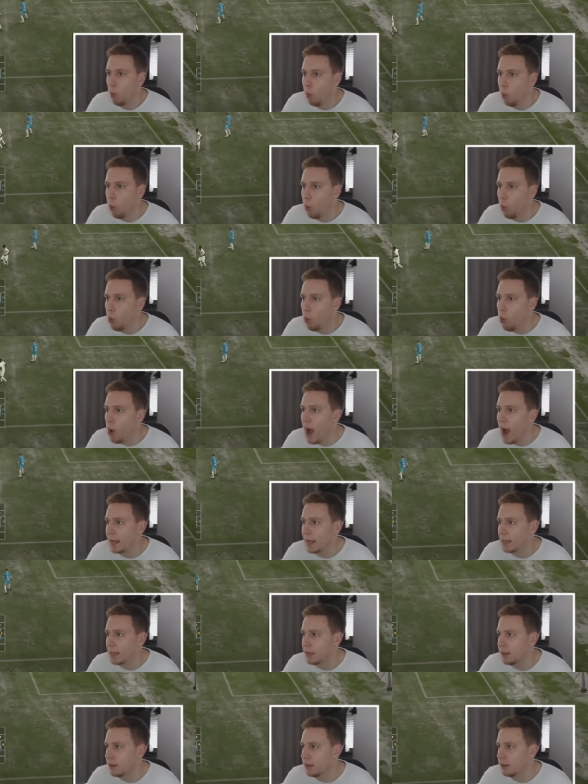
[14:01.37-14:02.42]

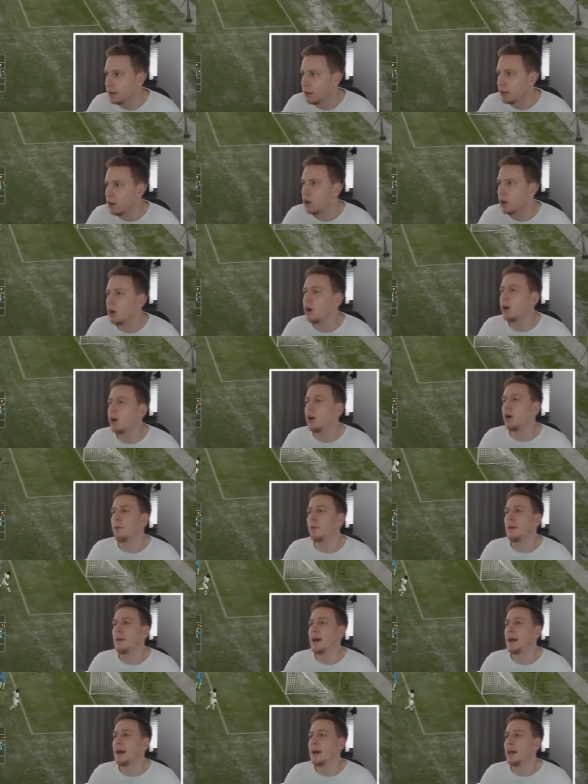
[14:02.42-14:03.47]
Whack. Oh,
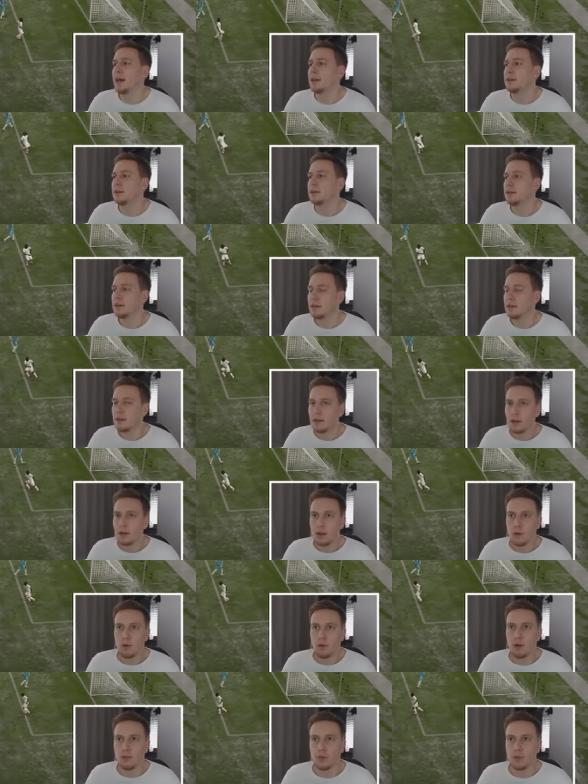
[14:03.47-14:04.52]
man.
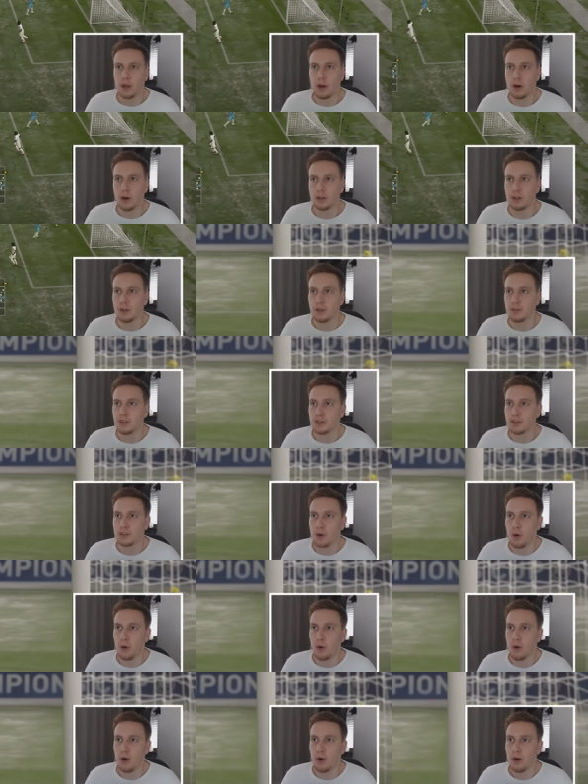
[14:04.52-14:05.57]
What have we got to do to
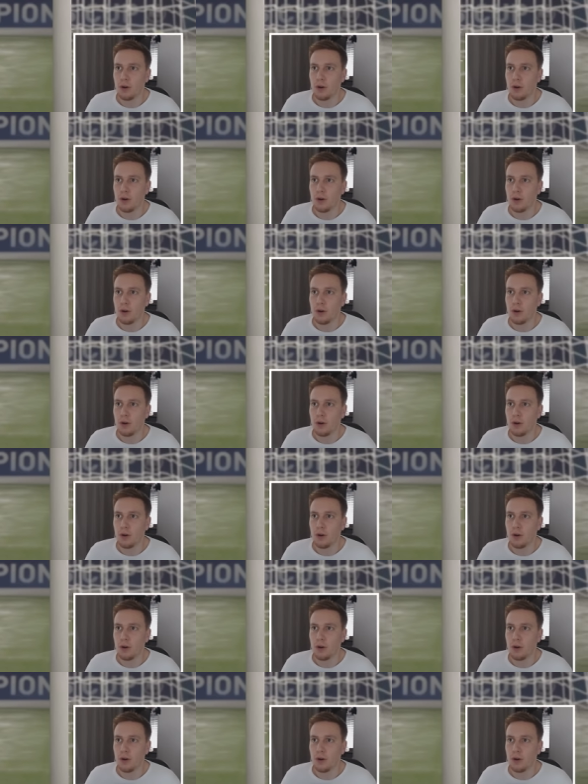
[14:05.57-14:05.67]
score?